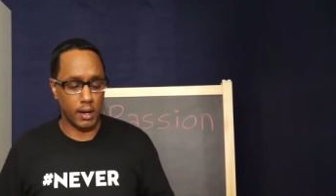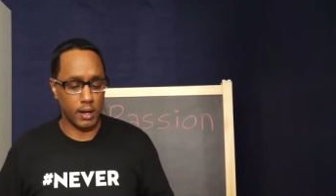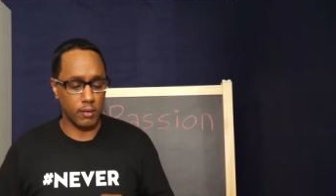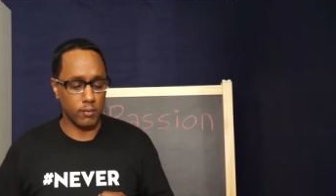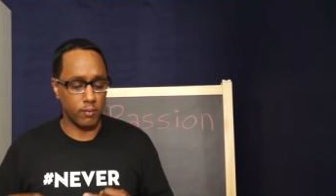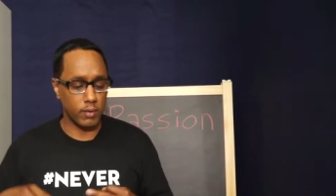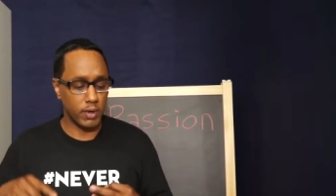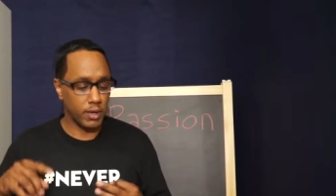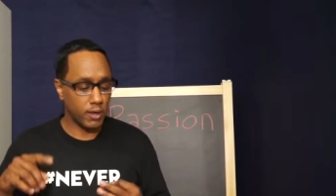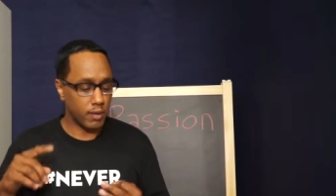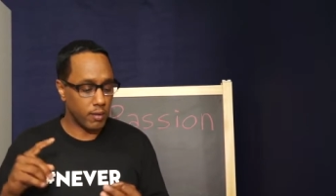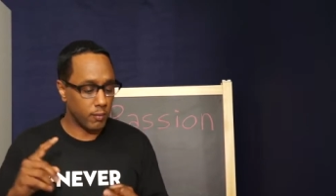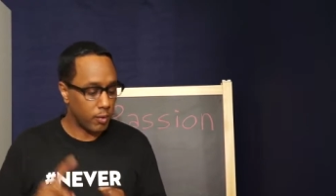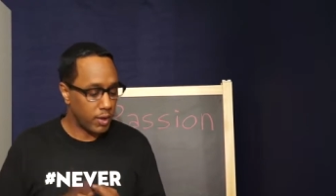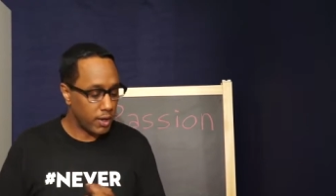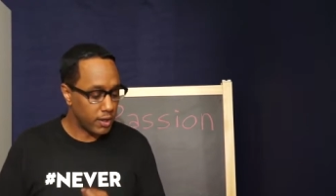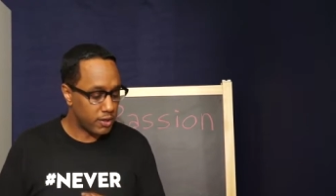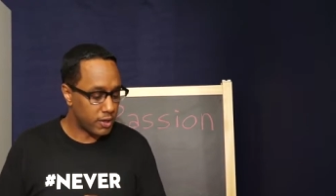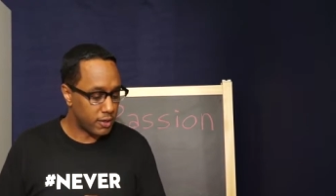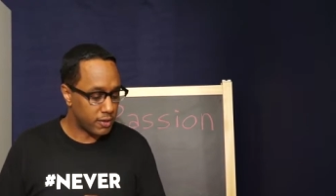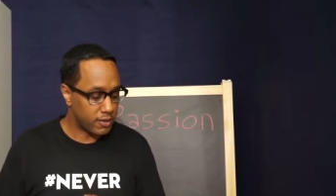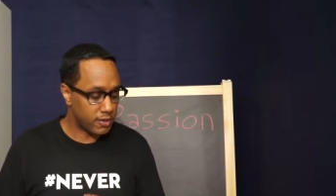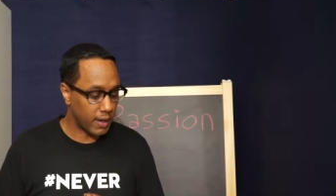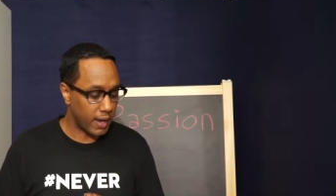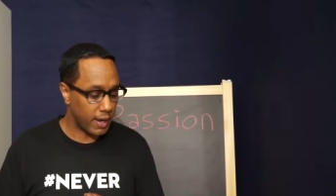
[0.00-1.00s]
what did
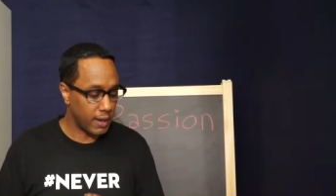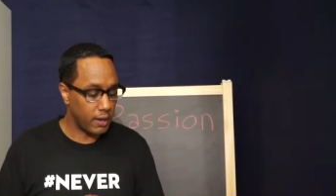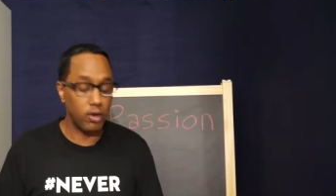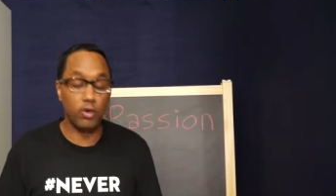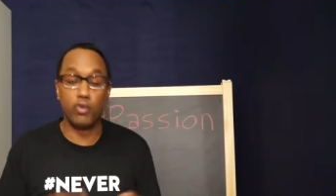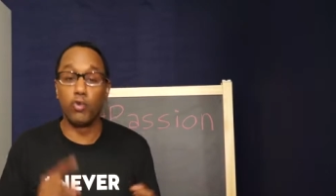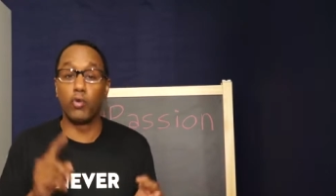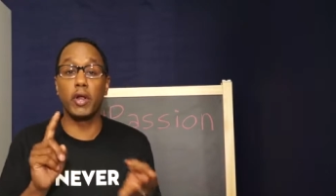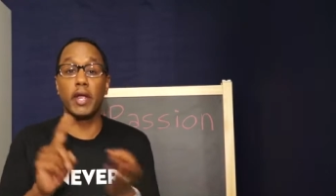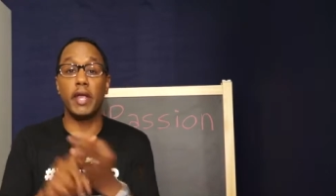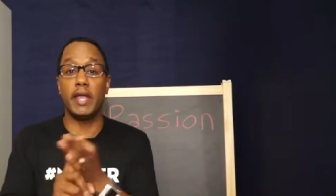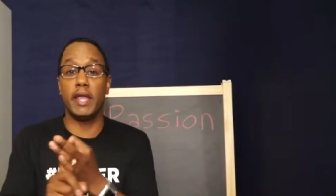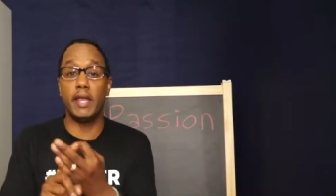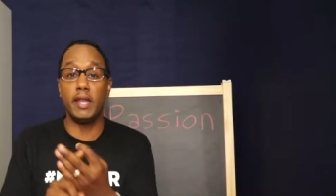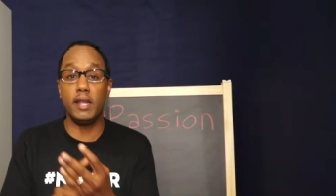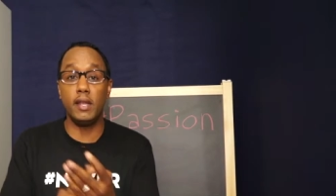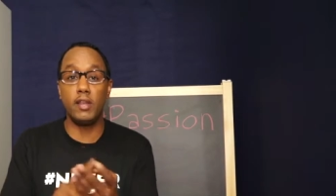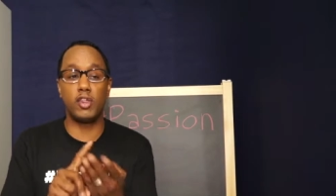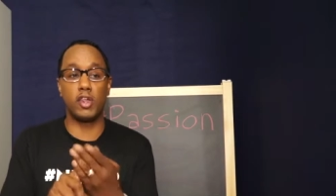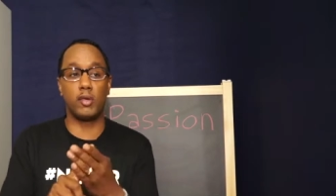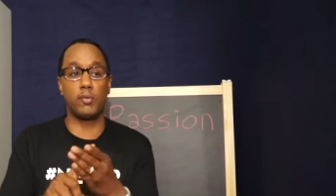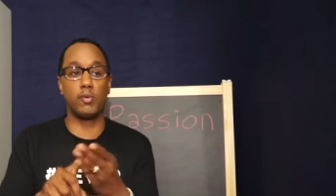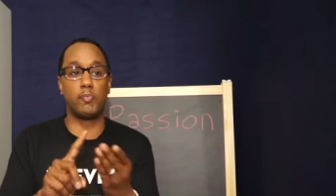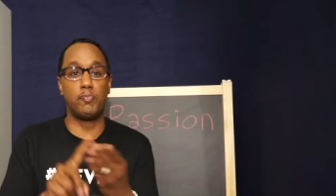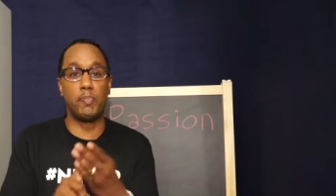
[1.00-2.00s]
she say? Green.
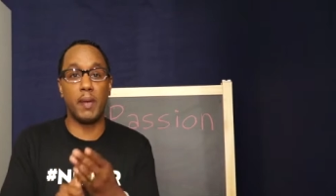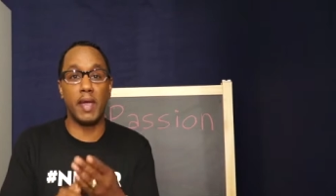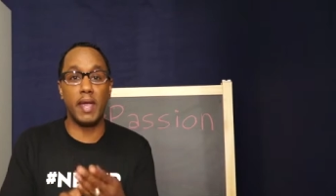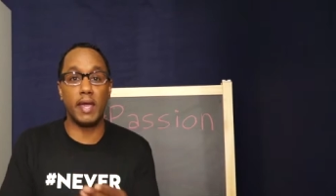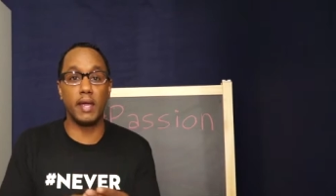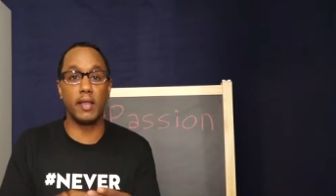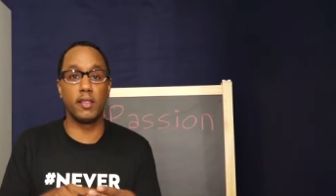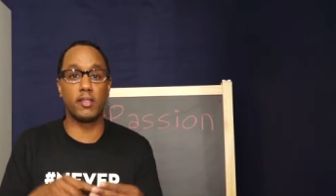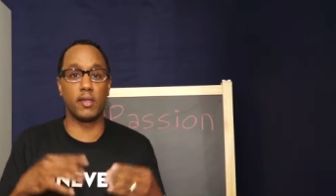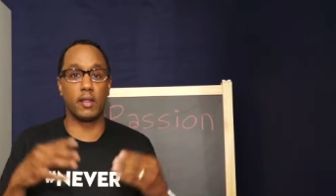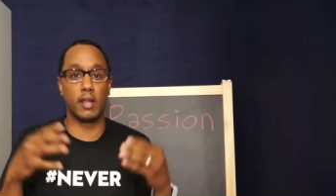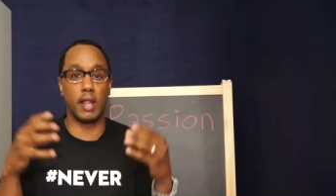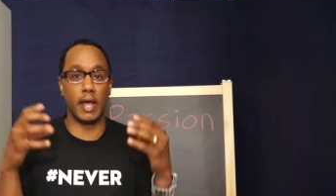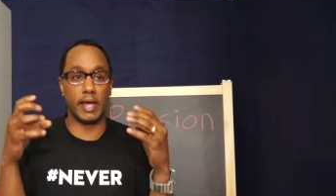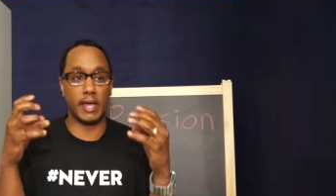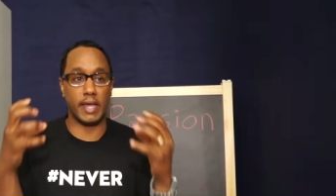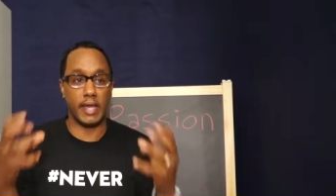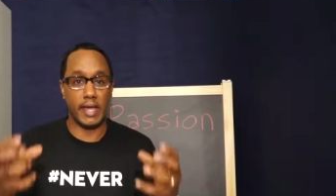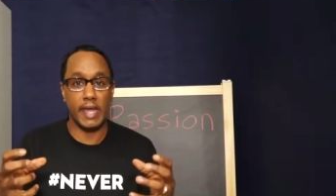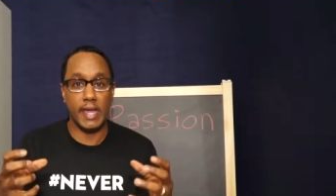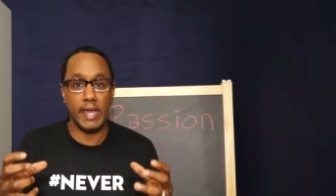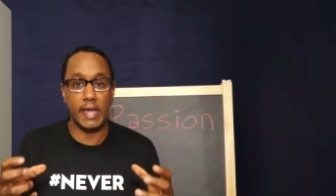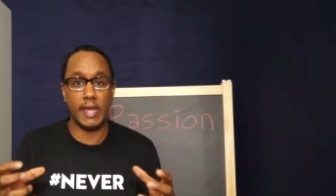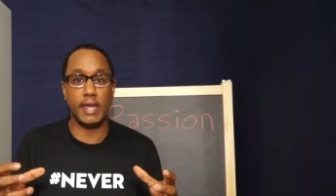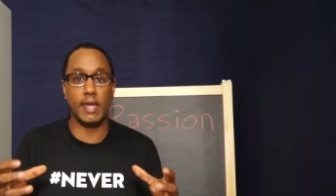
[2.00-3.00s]
She was big into
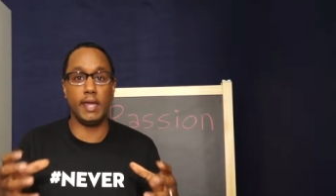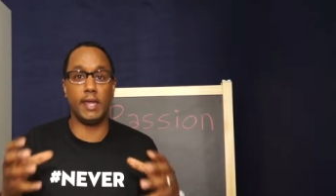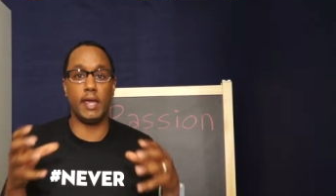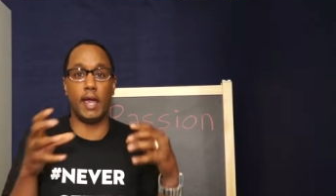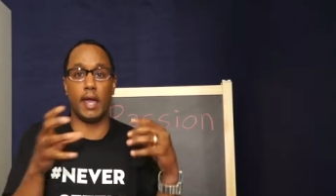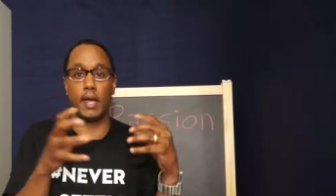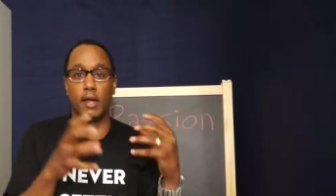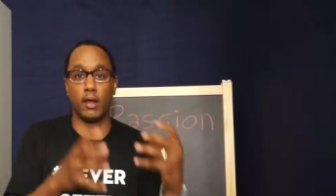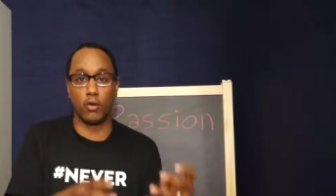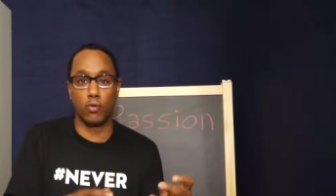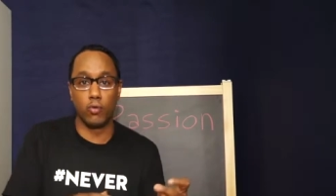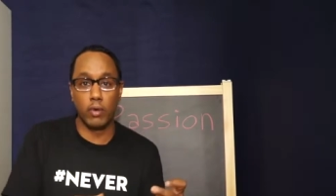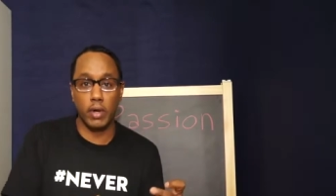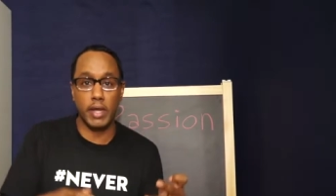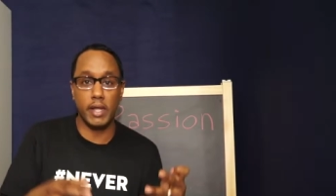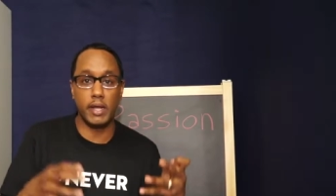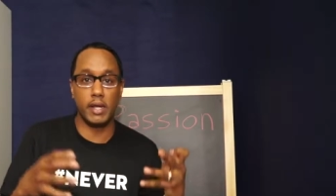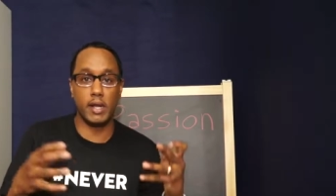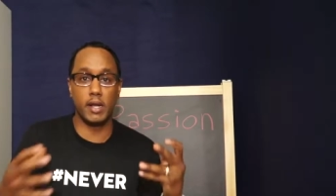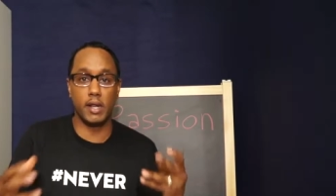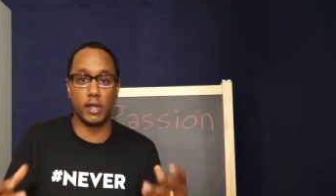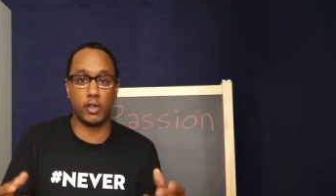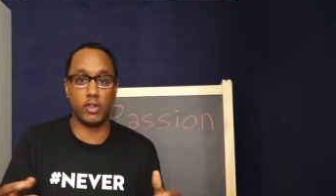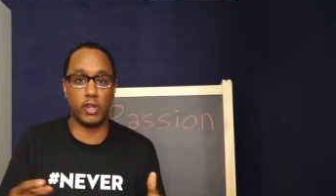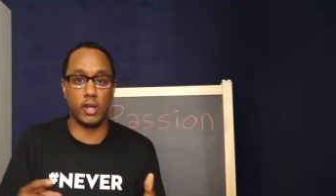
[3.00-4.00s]
like E and green
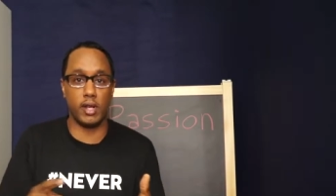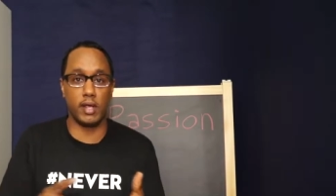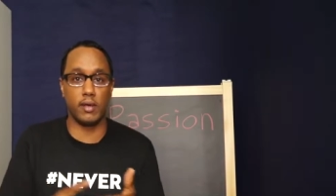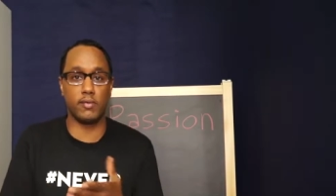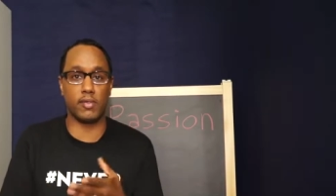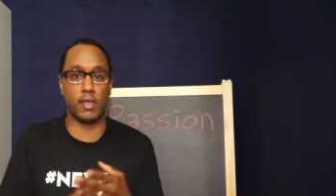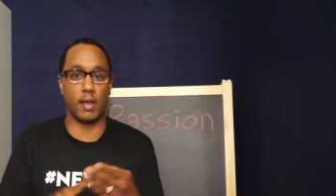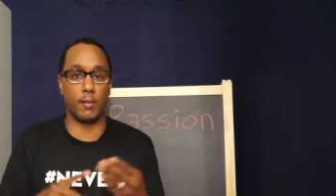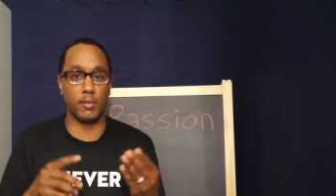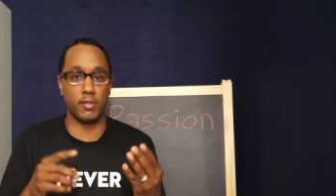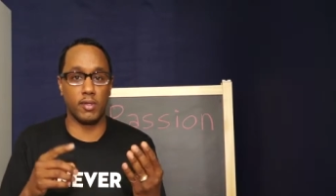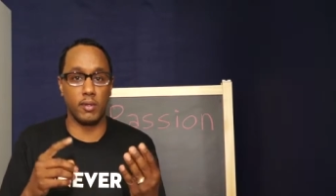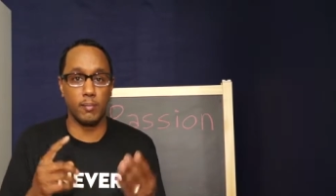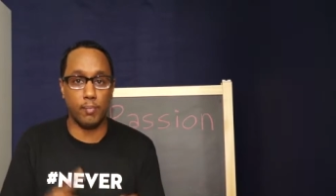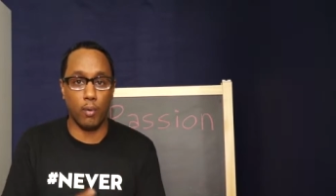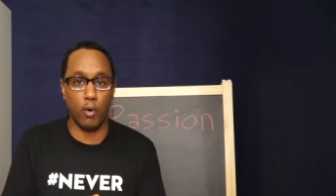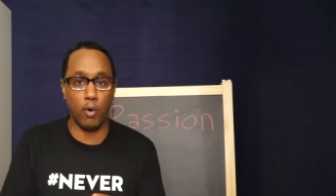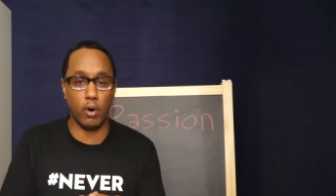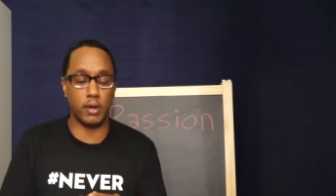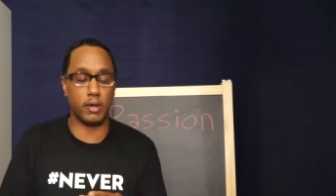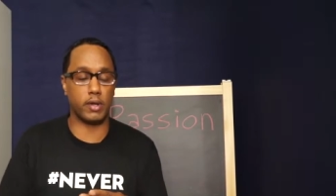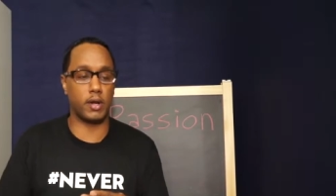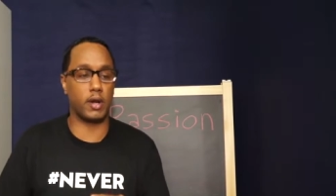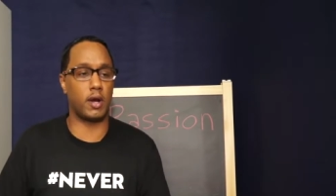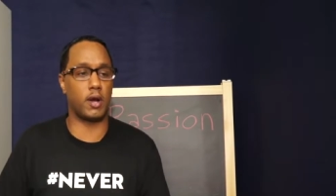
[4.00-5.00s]
initiatives. That was
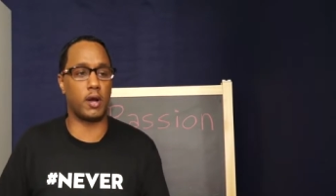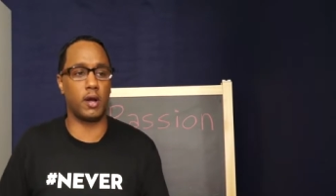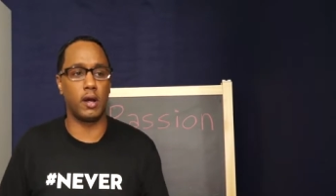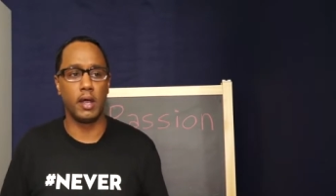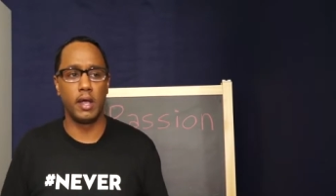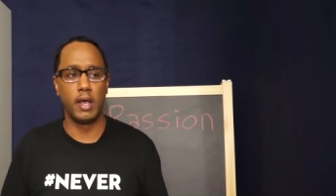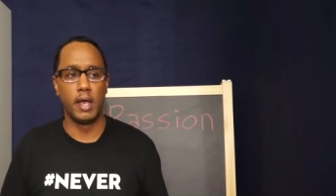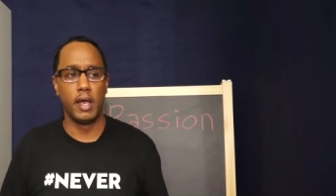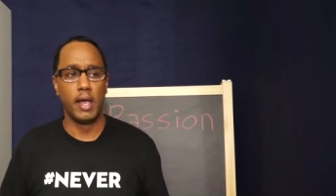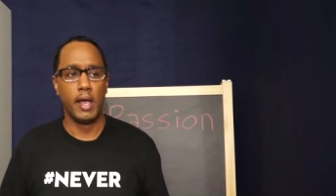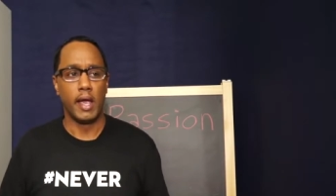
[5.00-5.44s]
important to her.